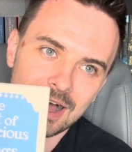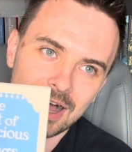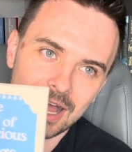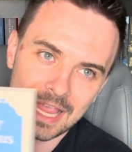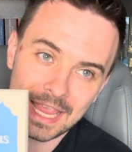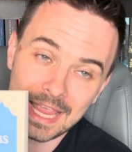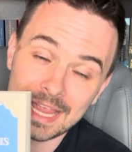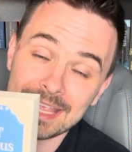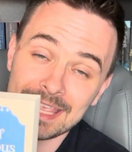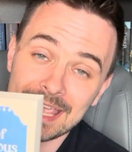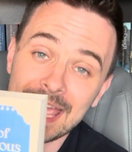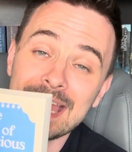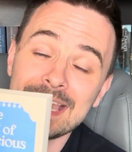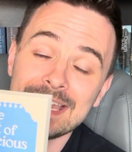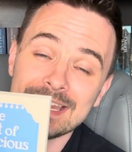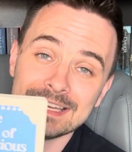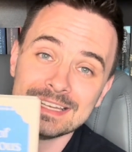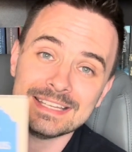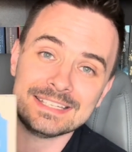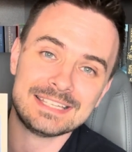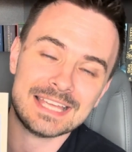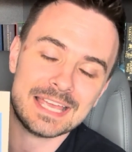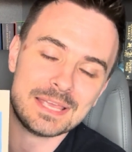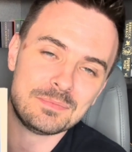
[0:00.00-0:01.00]
again in
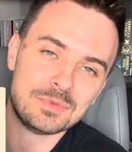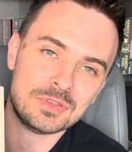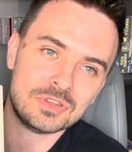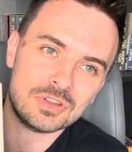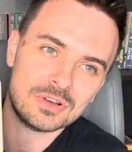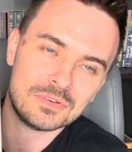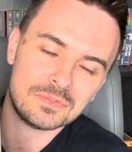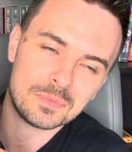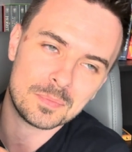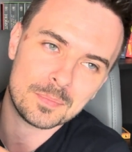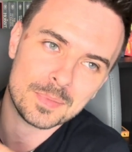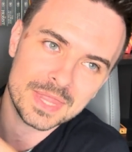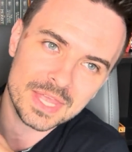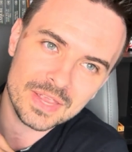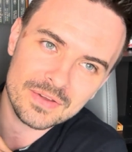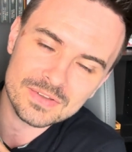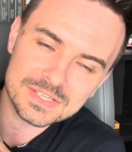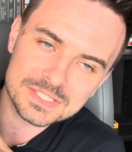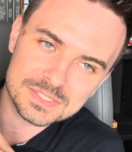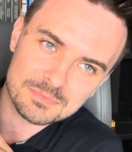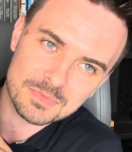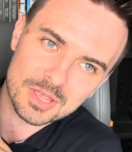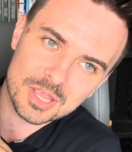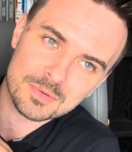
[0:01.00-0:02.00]
the debut novel, but there
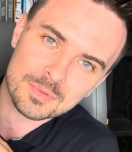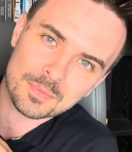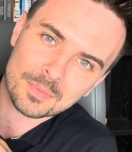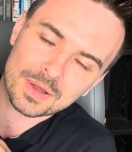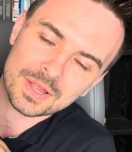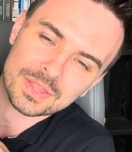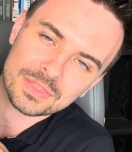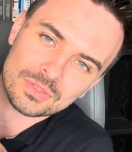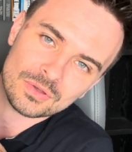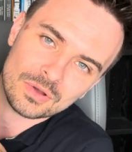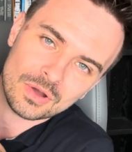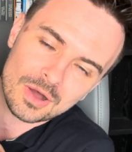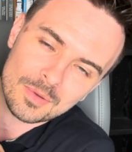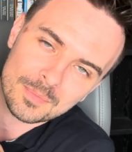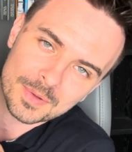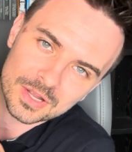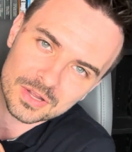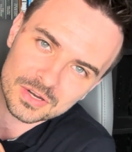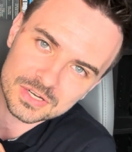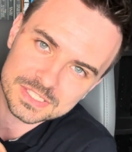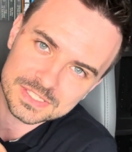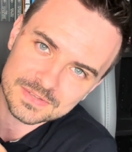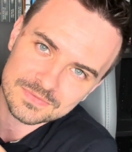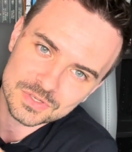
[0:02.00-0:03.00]
is a moment where I thought, oh my
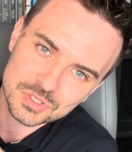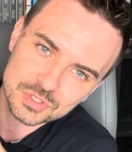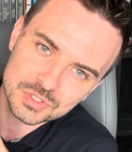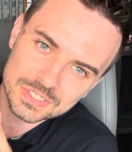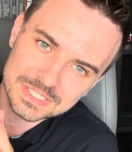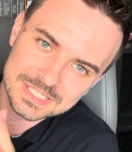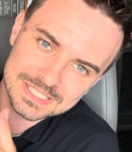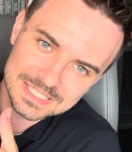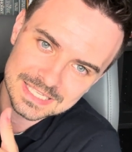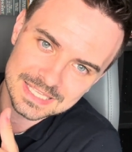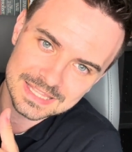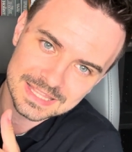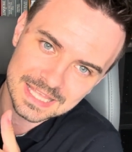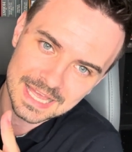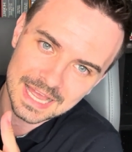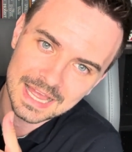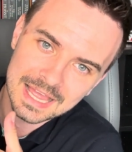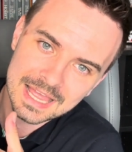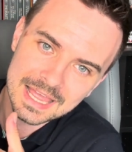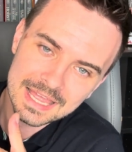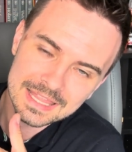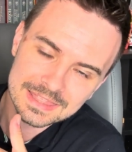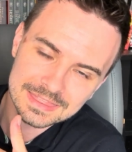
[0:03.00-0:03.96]
God, as if you just did that.